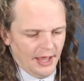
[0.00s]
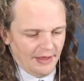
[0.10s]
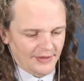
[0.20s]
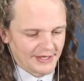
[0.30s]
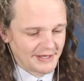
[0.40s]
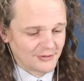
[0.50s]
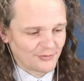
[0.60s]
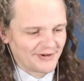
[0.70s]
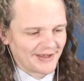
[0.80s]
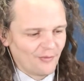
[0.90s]
Like I said, I
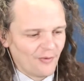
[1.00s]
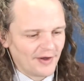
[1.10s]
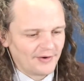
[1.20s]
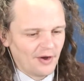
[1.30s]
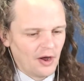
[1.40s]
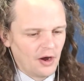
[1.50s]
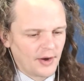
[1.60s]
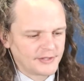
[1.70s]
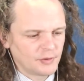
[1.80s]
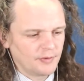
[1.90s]
was running to get water. All
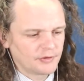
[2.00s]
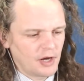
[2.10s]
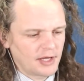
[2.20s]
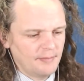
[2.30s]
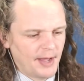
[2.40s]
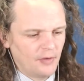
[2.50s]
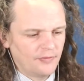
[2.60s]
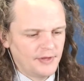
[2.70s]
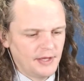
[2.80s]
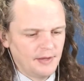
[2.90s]
right, so we were talking
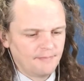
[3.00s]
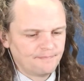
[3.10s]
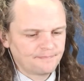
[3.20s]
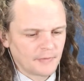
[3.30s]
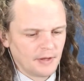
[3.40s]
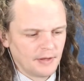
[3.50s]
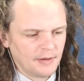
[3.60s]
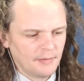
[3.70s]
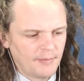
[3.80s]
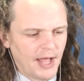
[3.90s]
about the
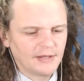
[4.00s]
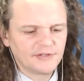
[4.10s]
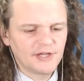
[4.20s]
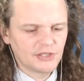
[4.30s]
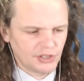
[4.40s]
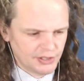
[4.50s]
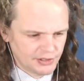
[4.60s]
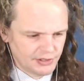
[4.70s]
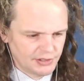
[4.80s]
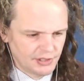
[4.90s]

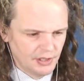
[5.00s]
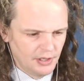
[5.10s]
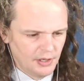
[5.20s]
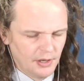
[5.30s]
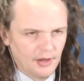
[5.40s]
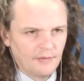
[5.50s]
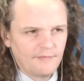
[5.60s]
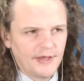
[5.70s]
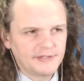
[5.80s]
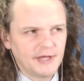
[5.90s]
politicians
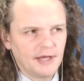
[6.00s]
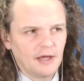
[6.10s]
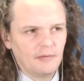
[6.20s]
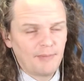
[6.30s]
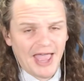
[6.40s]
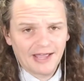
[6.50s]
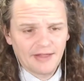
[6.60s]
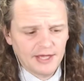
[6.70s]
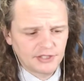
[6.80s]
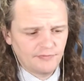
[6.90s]
facing a
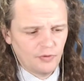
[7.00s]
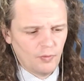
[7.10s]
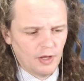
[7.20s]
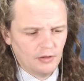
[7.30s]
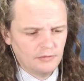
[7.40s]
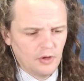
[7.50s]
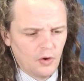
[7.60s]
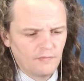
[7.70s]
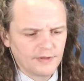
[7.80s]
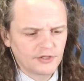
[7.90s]
backlash, if you will,
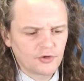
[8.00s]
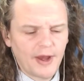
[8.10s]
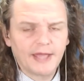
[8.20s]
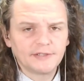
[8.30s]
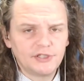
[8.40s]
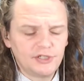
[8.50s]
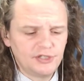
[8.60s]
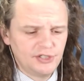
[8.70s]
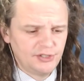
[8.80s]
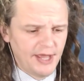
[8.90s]
over the Trans
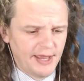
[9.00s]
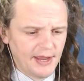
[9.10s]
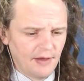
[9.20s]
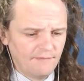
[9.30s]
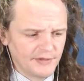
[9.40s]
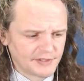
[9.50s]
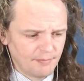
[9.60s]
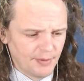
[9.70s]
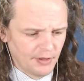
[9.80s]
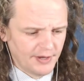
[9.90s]
Day of
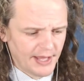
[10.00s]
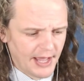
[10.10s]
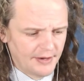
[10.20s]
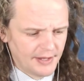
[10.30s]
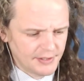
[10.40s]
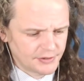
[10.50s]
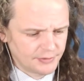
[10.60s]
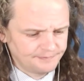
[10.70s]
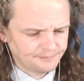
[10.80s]
Visibility on Easter.